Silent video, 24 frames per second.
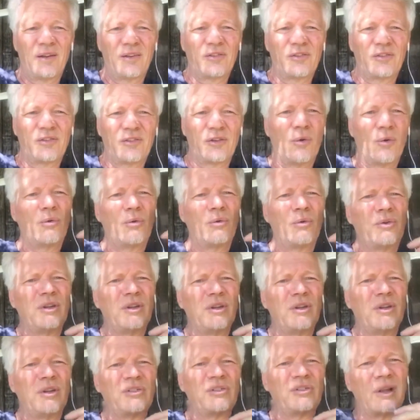So
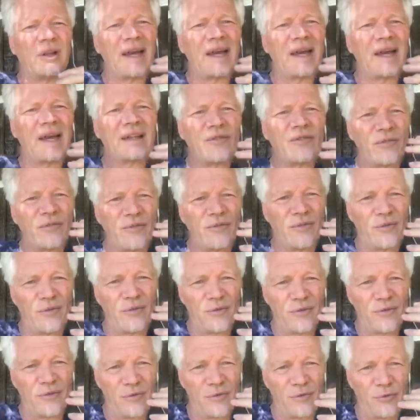this collective
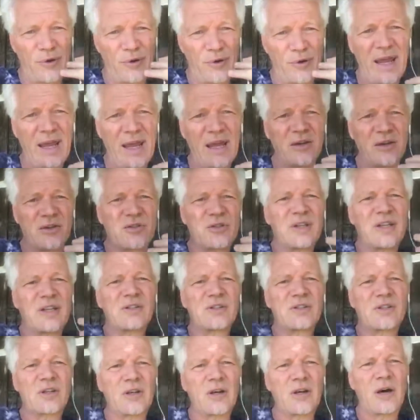rage
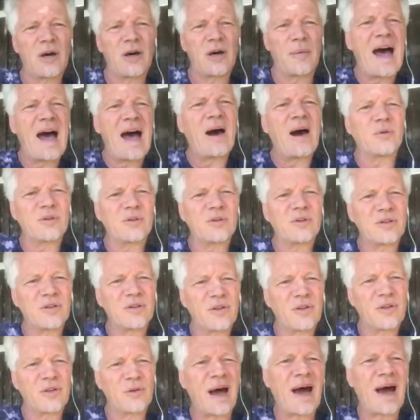needs to come out
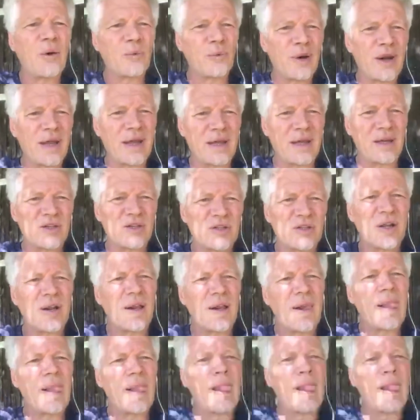through outrage.
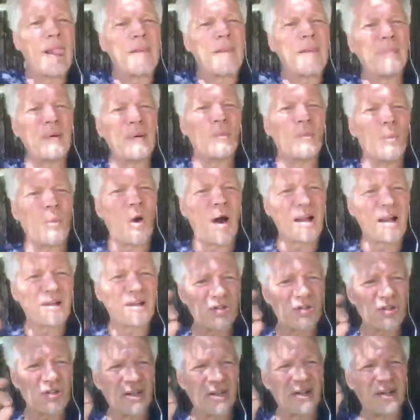But
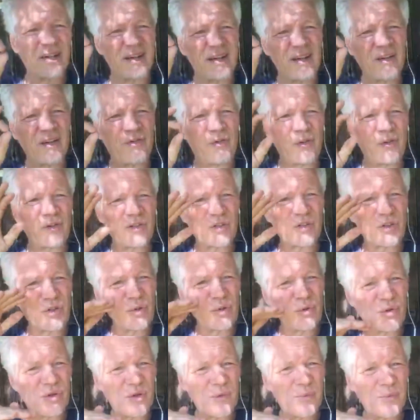watch it. If
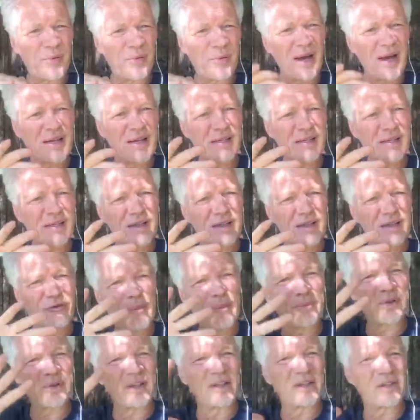it's too suppressed, it
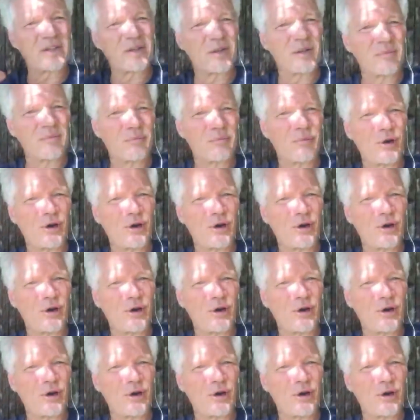flips into